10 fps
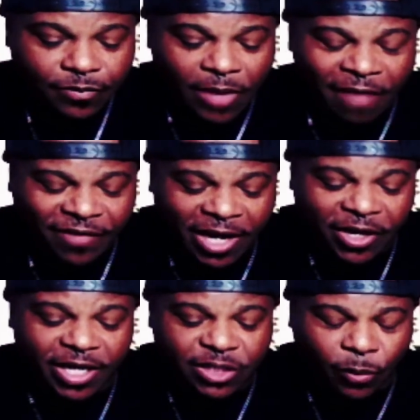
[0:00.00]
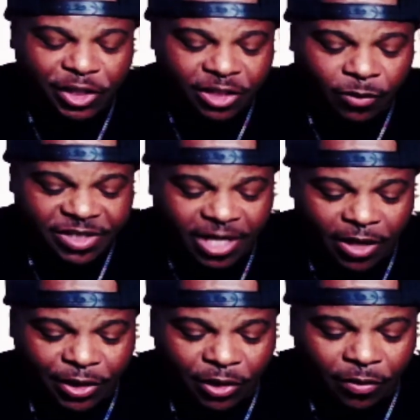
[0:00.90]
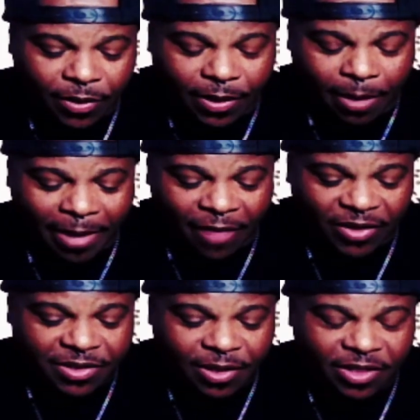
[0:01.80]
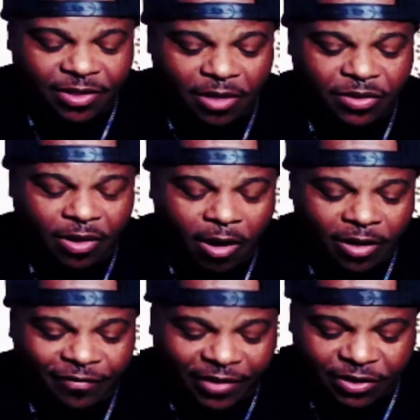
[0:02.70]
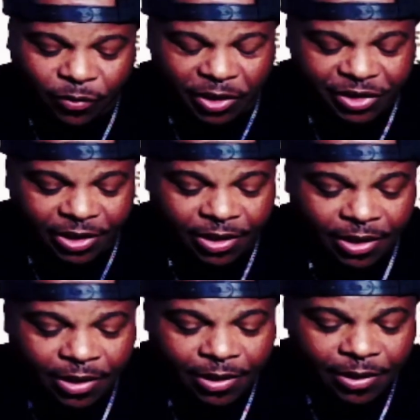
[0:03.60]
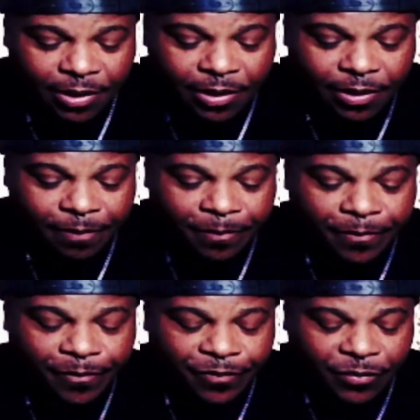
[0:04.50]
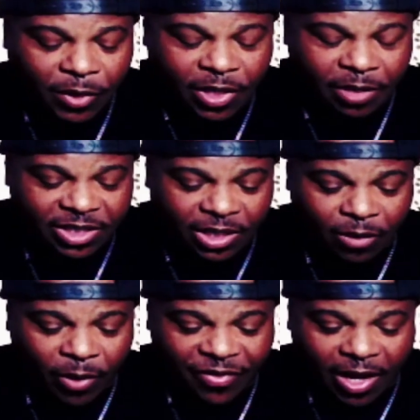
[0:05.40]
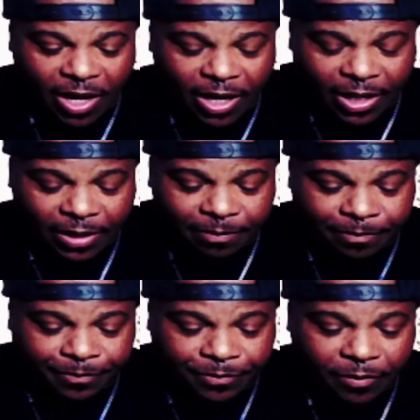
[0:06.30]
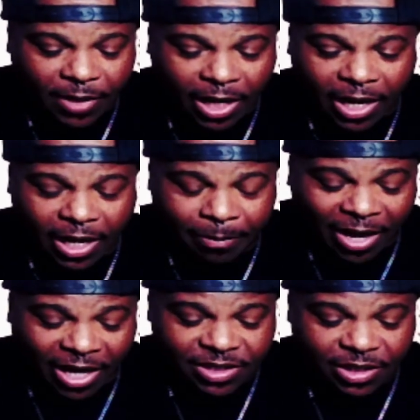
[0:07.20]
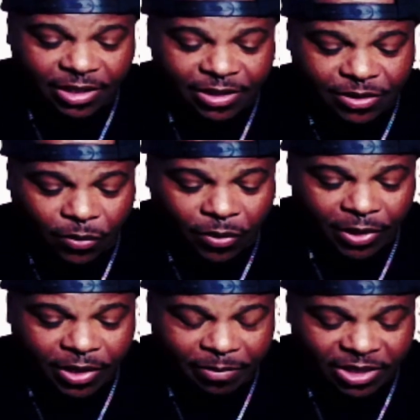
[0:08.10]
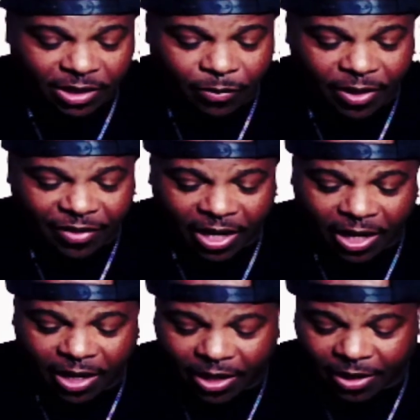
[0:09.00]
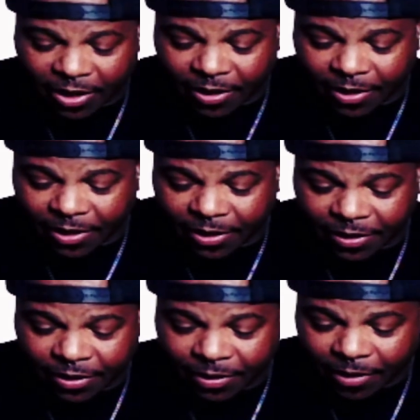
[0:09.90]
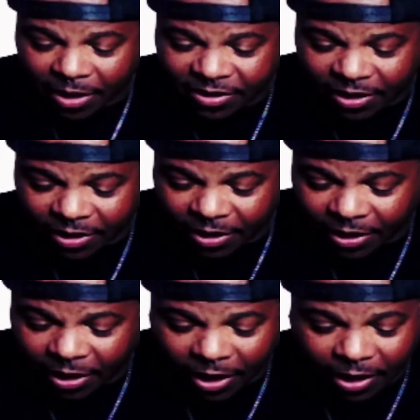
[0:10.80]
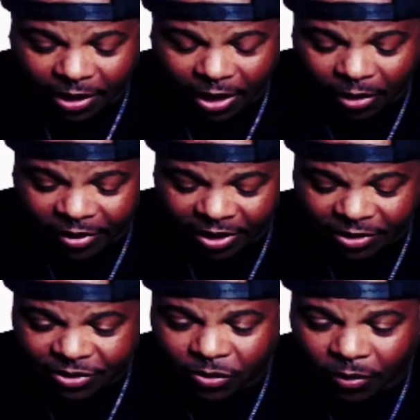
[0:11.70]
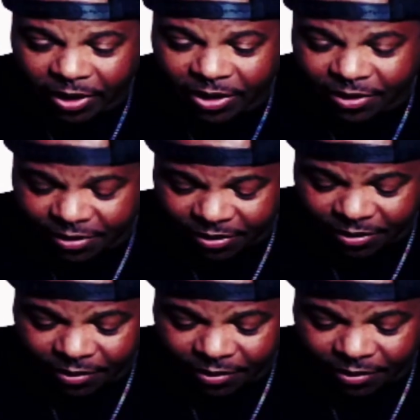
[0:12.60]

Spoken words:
I feel like your intuition was telling you about this, though. This is also the card of intuition. You could be dealing with a Pisces, or you could be dealing with a Aries, Taurus.